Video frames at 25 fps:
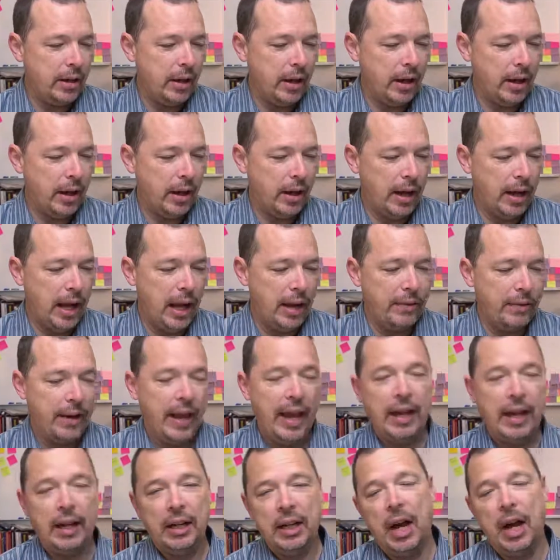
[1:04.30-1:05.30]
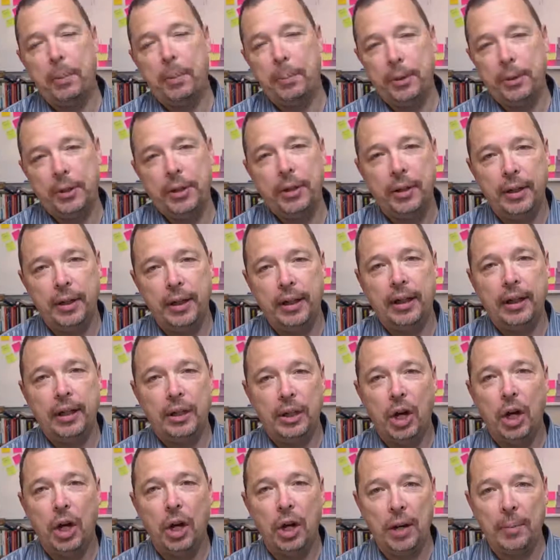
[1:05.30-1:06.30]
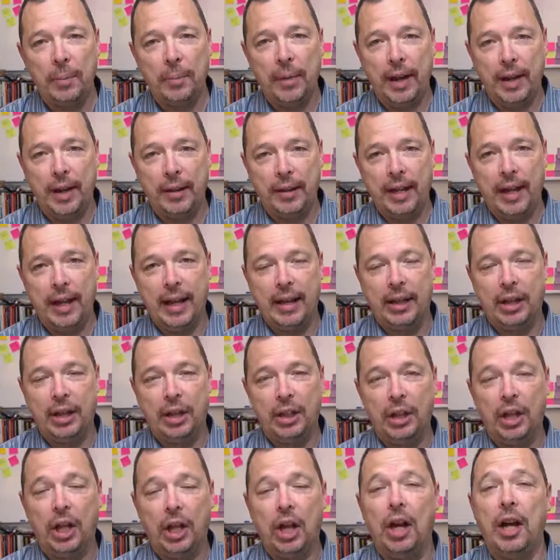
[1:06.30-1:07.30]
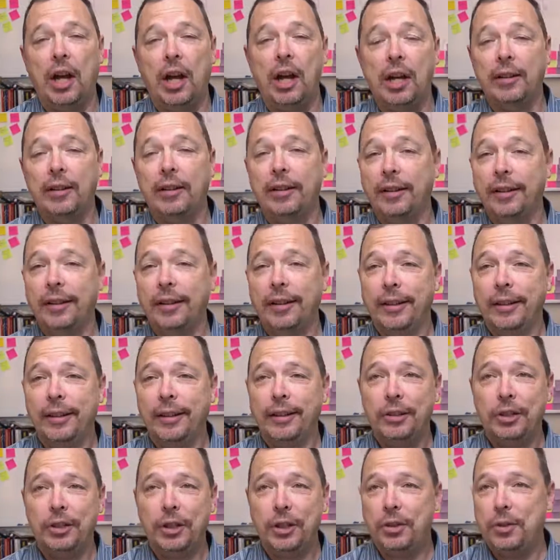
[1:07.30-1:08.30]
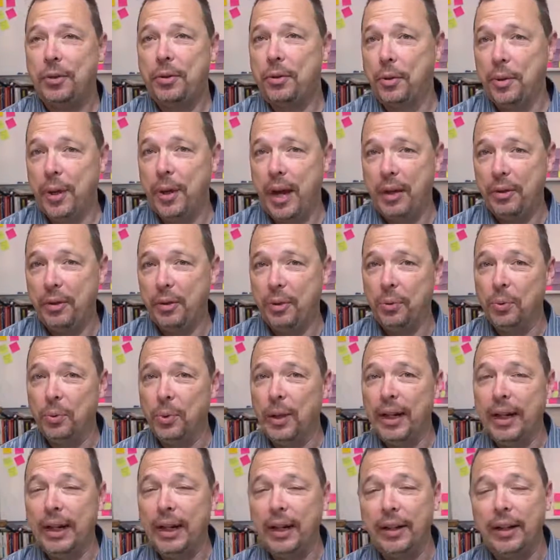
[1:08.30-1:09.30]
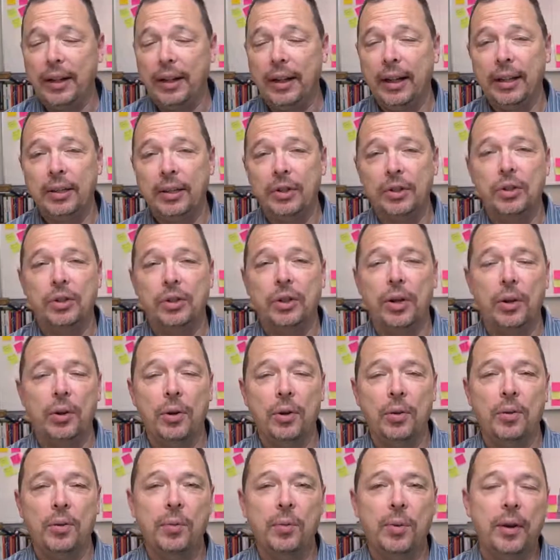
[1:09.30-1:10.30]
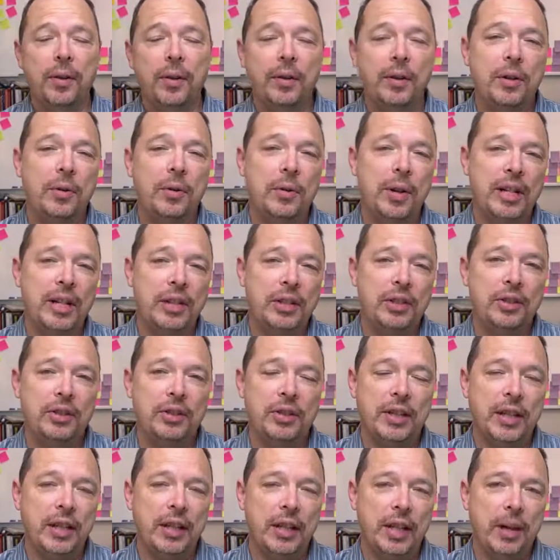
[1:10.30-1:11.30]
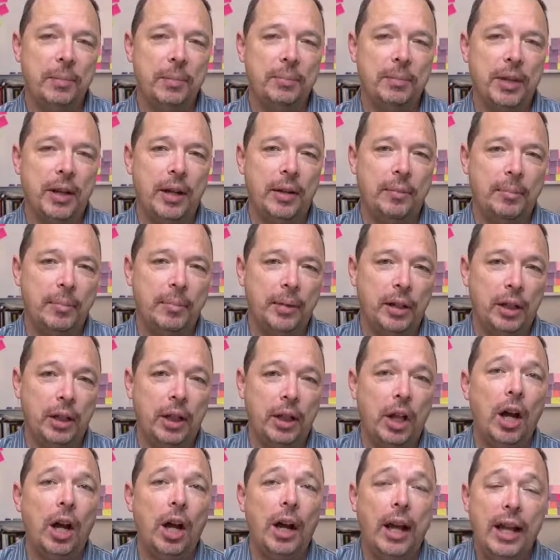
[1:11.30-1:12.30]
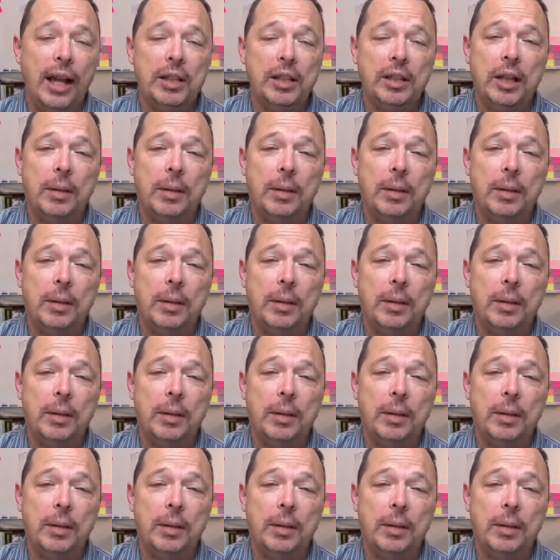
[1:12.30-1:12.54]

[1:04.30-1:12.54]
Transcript: I've had an opportunity to talk about that a lot just throughout the week. And so one of the questions that has come up a lot,